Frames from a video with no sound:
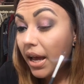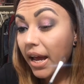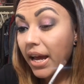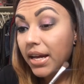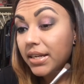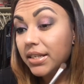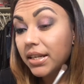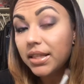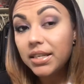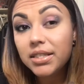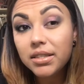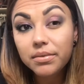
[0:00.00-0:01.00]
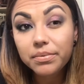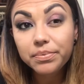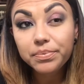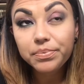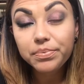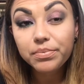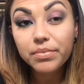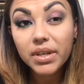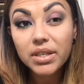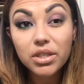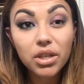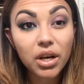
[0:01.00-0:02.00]
And this,
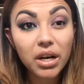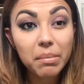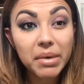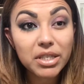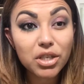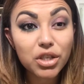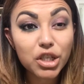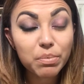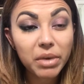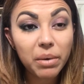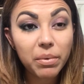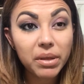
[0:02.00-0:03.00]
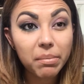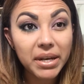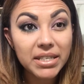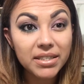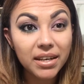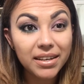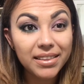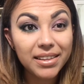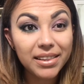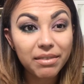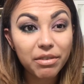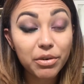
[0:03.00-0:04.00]
sorry, my sister's playing with my son in the
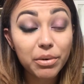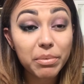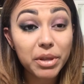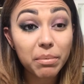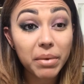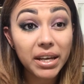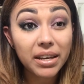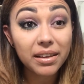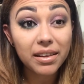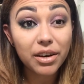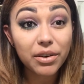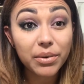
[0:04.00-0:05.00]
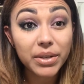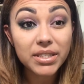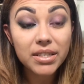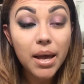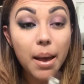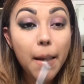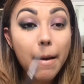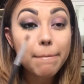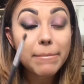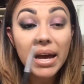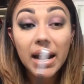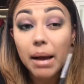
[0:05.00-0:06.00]
living room and they're making a lot of noise.
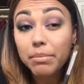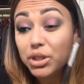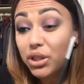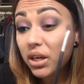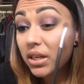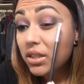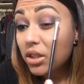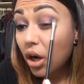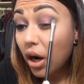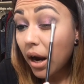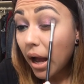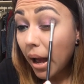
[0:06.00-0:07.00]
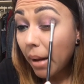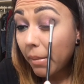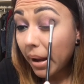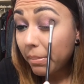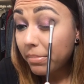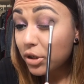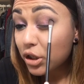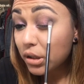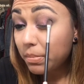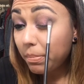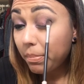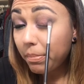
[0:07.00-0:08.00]
But I'm just gonna start by just
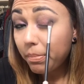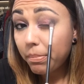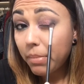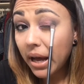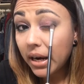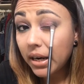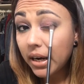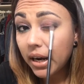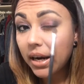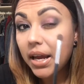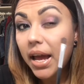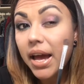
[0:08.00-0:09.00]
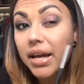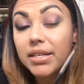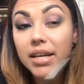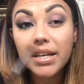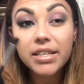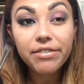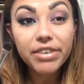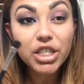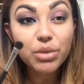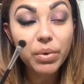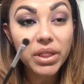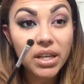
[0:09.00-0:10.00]
patting it in. And a
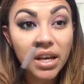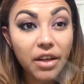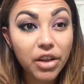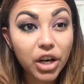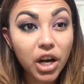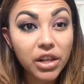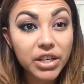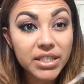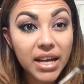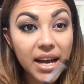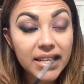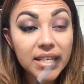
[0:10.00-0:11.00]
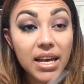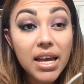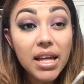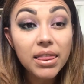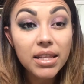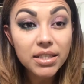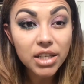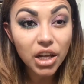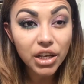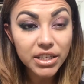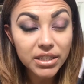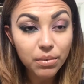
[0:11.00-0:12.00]
difference with the other colors, guys, this
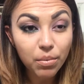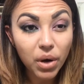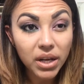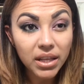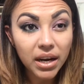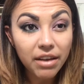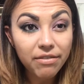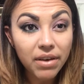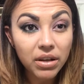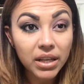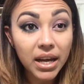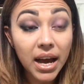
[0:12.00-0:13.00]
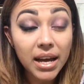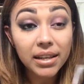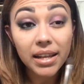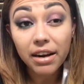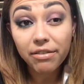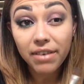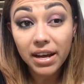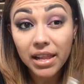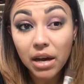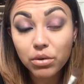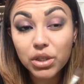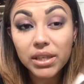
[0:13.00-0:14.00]
color is the one that I found that had a lot of
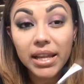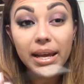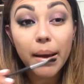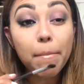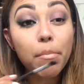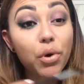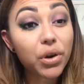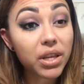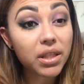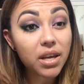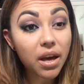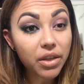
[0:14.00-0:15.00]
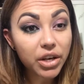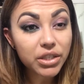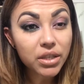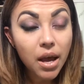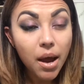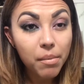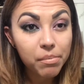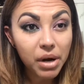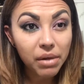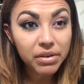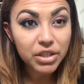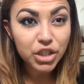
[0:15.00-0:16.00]
fallout, like more the others.
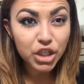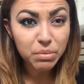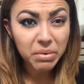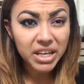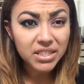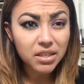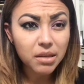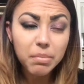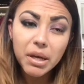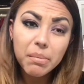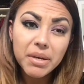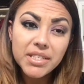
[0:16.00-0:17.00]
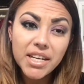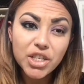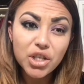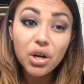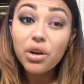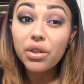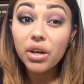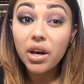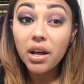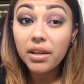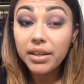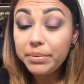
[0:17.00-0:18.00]
Probably it's just because of the pigmentation of the
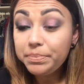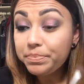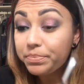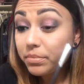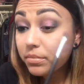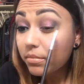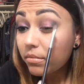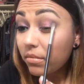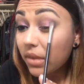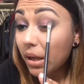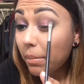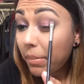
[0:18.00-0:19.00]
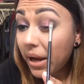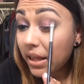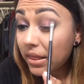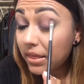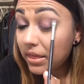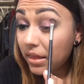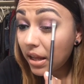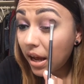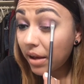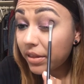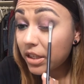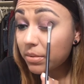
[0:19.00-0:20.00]
color, but
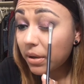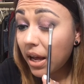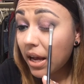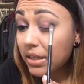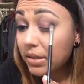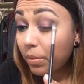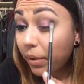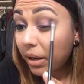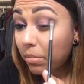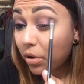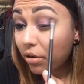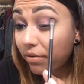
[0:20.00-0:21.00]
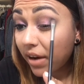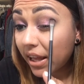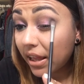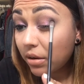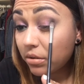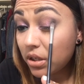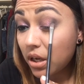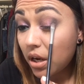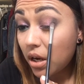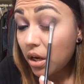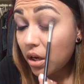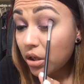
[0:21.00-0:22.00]
this one has way more fallout.
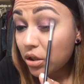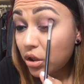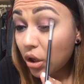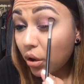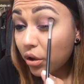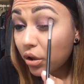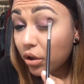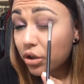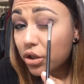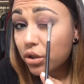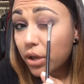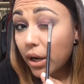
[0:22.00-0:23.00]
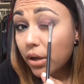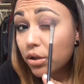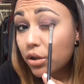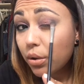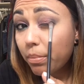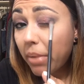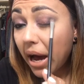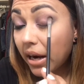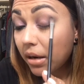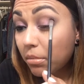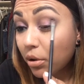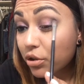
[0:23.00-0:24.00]
So, you know, just try to do
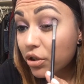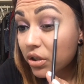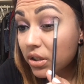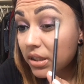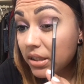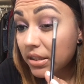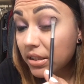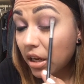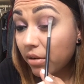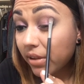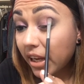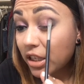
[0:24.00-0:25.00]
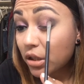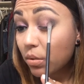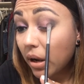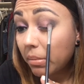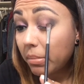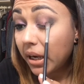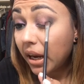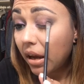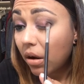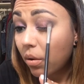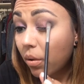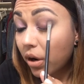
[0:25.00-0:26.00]
patting motions instead of like swiping
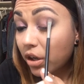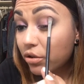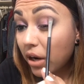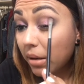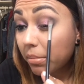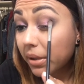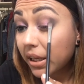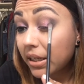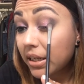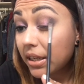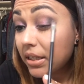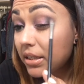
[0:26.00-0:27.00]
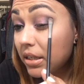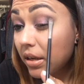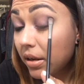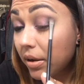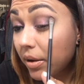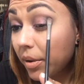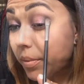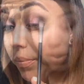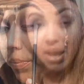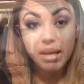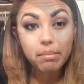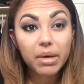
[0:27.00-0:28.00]
it or try to blend it. Now
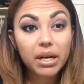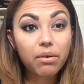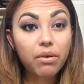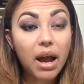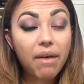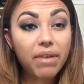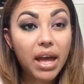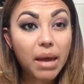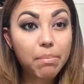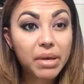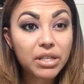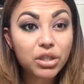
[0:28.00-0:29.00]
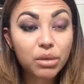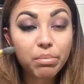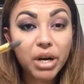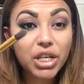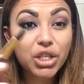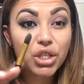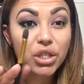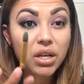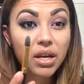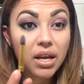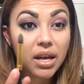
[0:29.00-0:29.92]
I am gonna grab a pencil brush